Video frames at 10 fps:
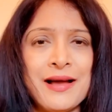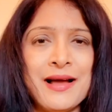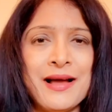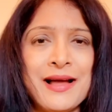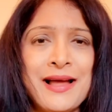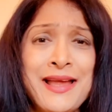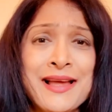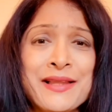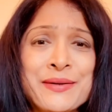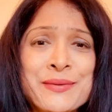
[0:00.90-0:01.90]
Hi,
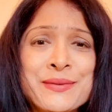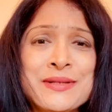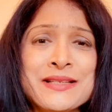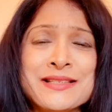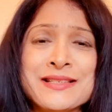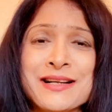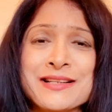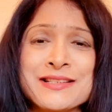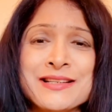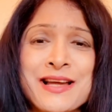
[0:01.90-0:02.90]
hello, this is
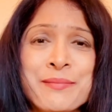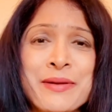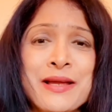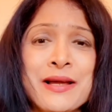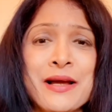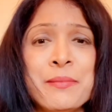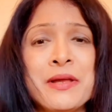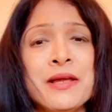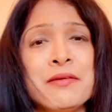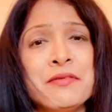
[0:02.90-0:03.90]
Dr. Cidambi. I'm
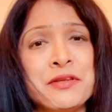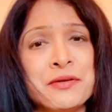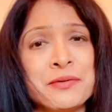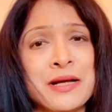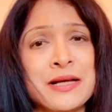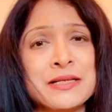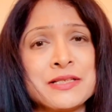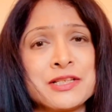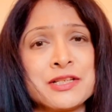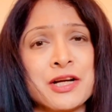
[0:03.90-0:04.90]
here with you
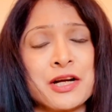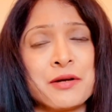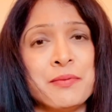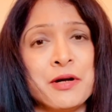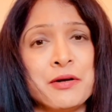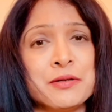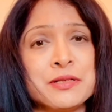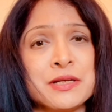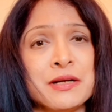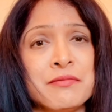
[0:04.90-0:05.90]
guys to talk about
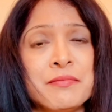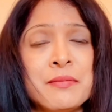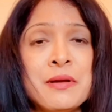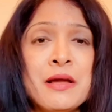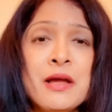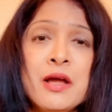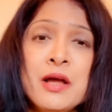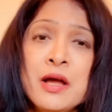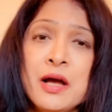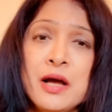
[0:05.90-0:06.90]

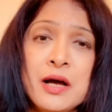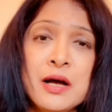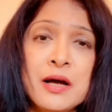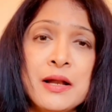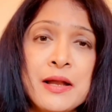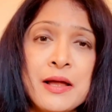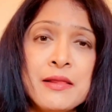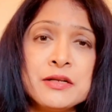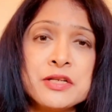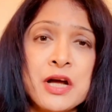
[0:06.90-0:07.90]

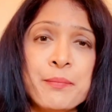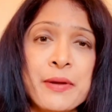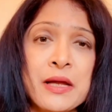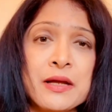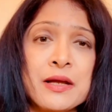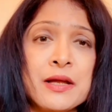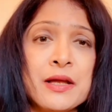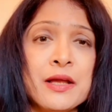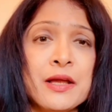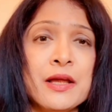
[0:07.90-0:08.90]
another topic.
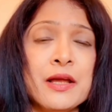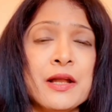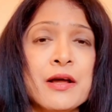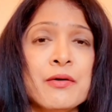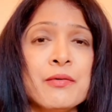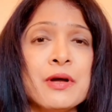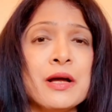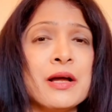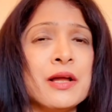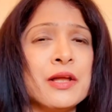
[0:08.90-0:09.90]

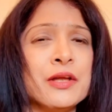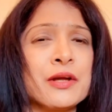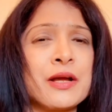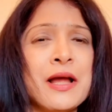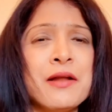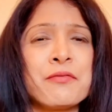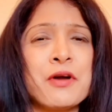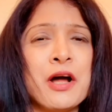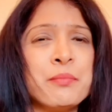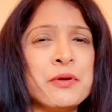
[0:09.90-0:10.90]
You're kind of
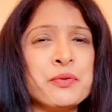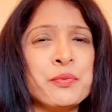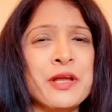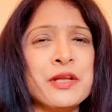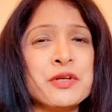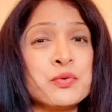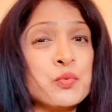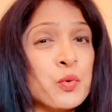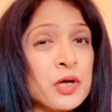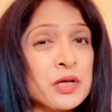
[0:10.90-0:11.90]
caught between two
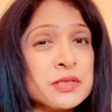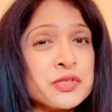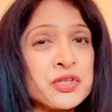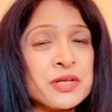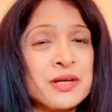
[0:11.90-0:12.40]
worlds.